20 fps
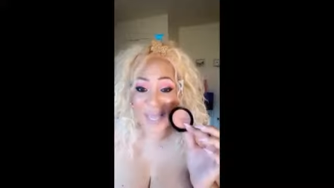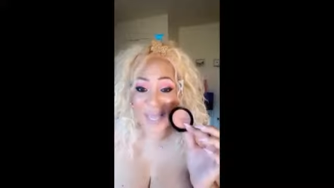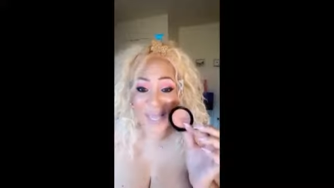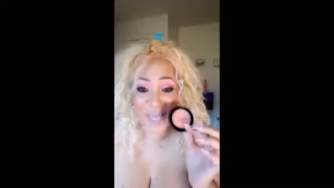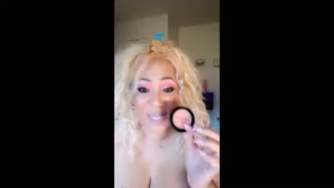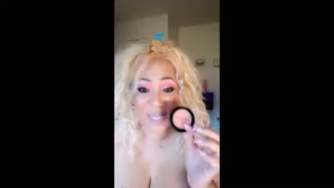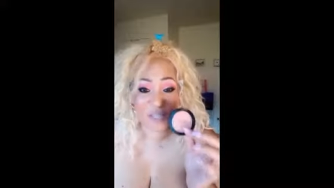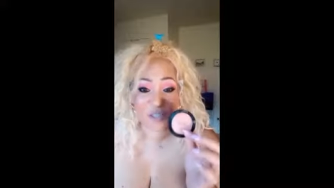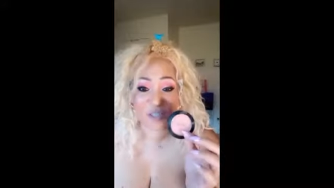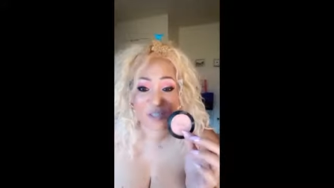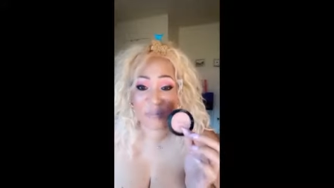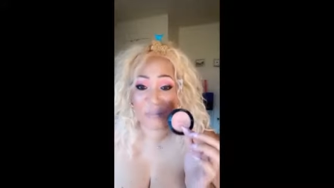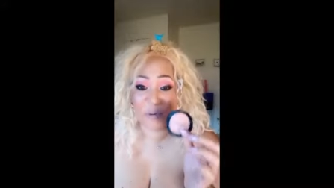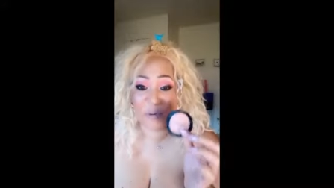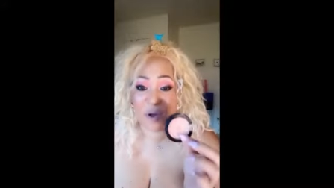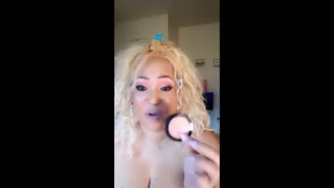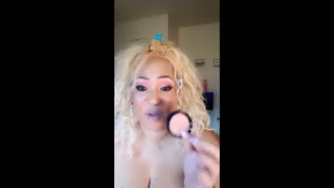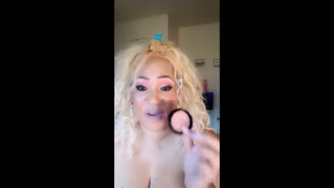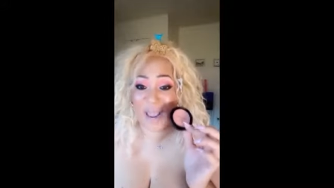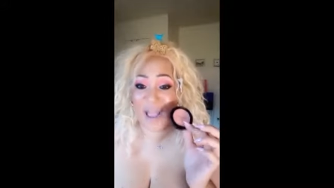It just
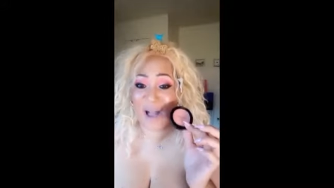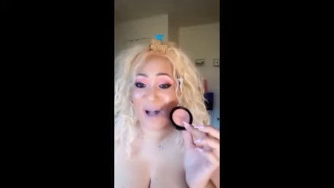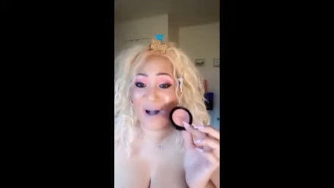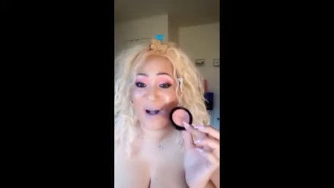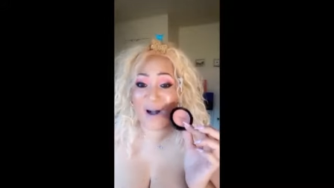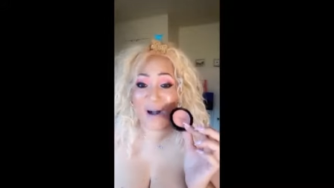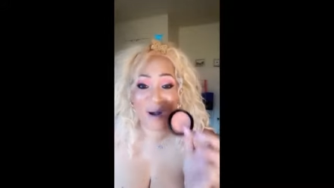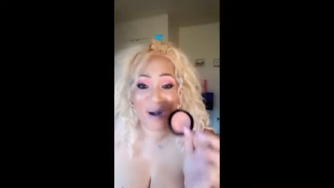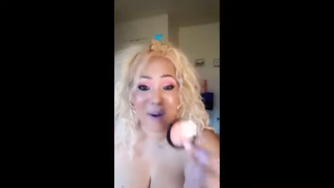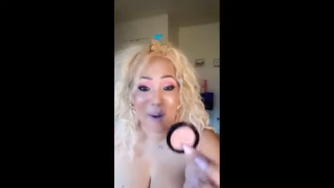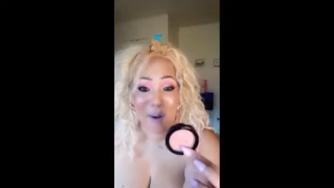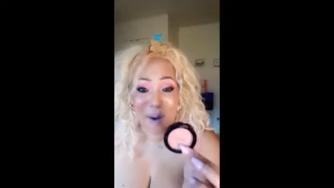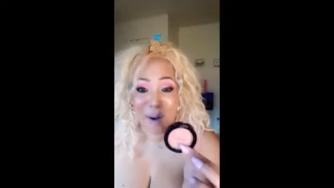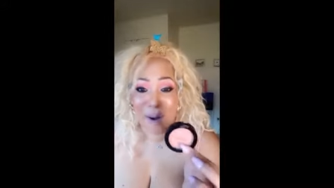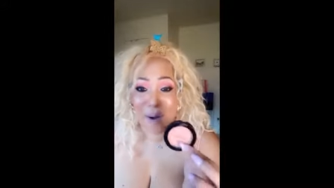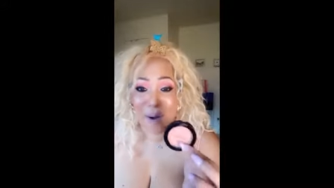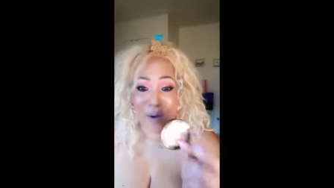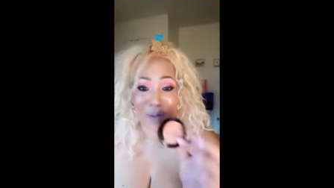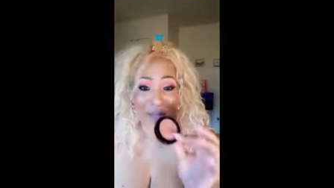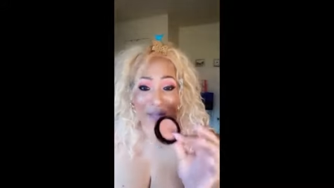brought out
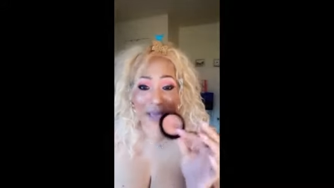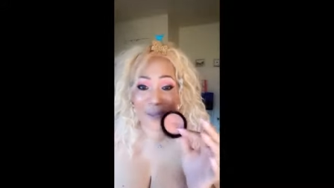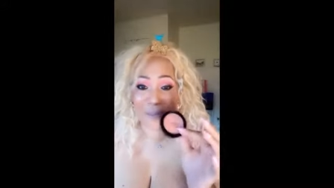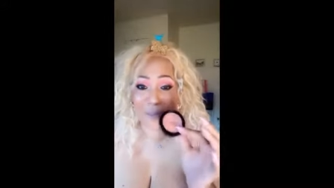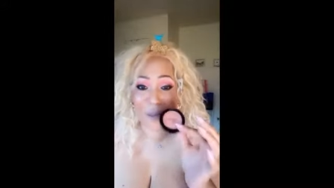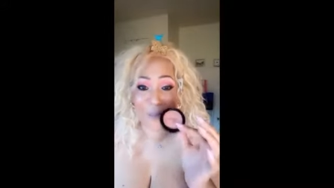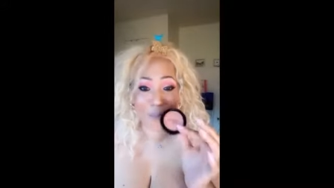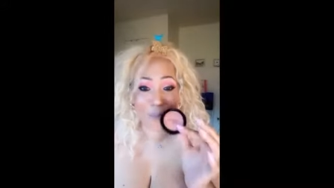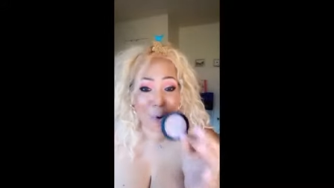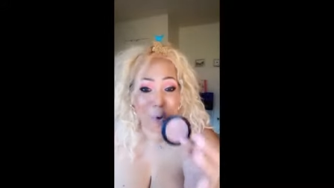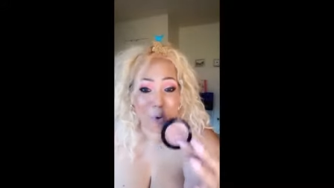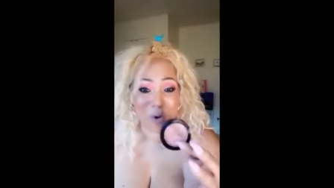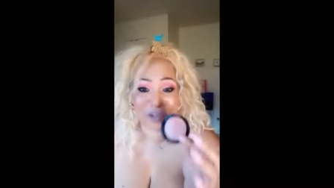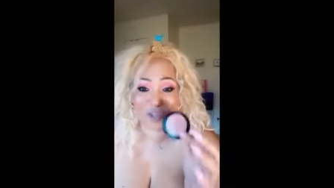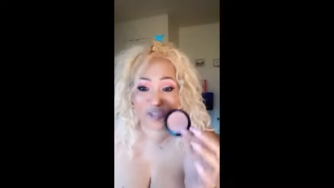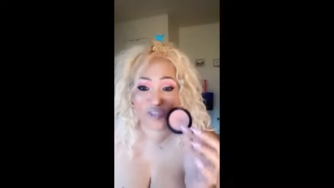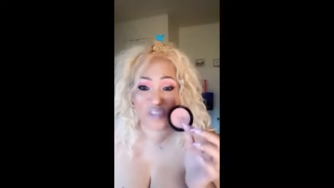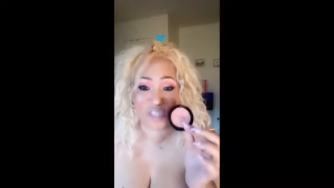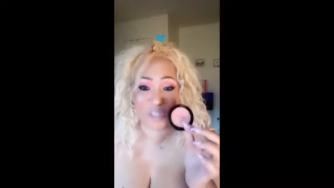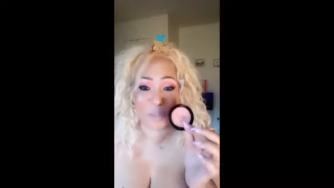all like my
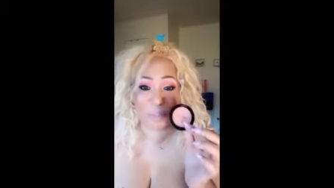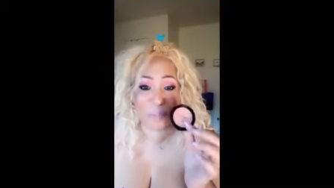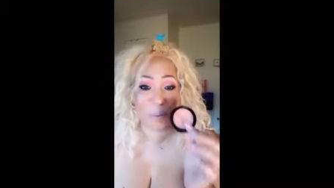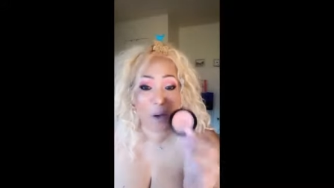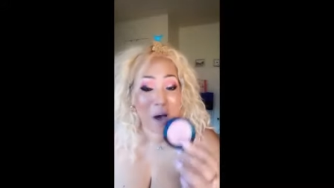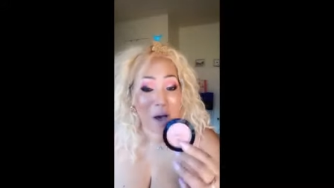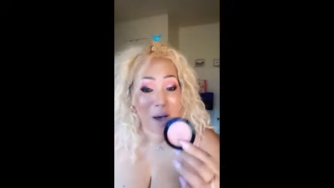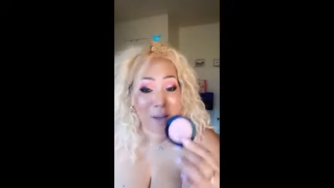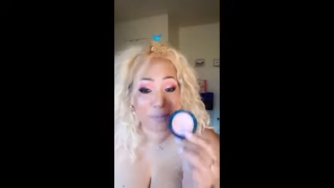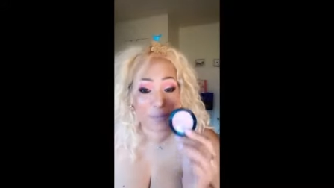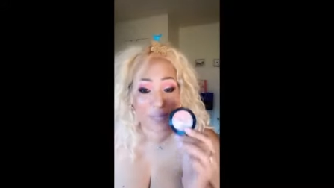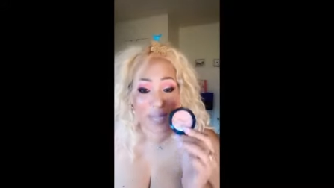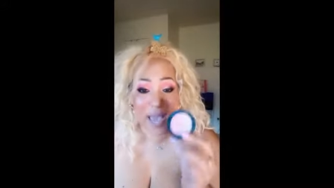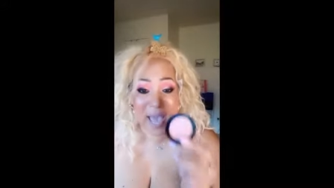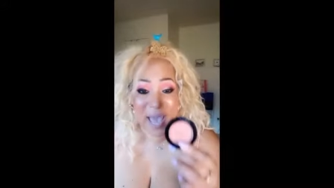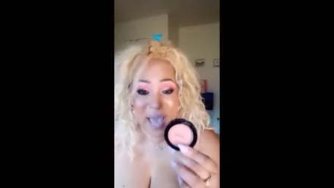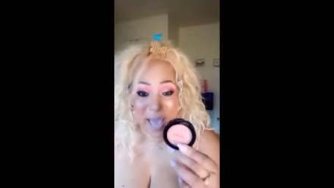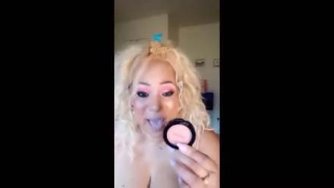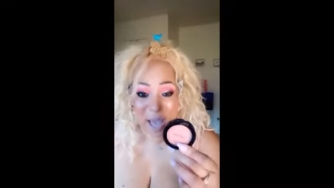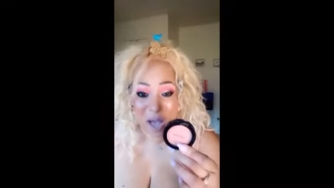pores just popped
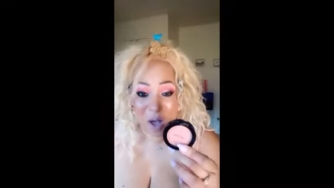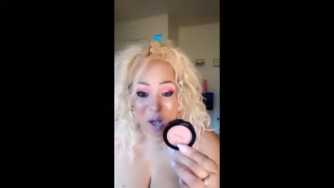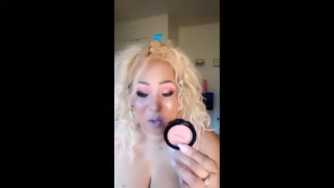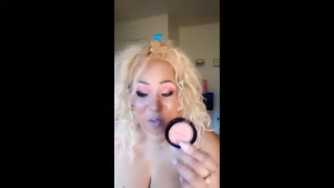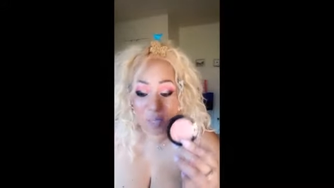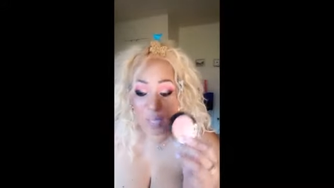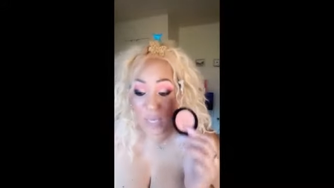out.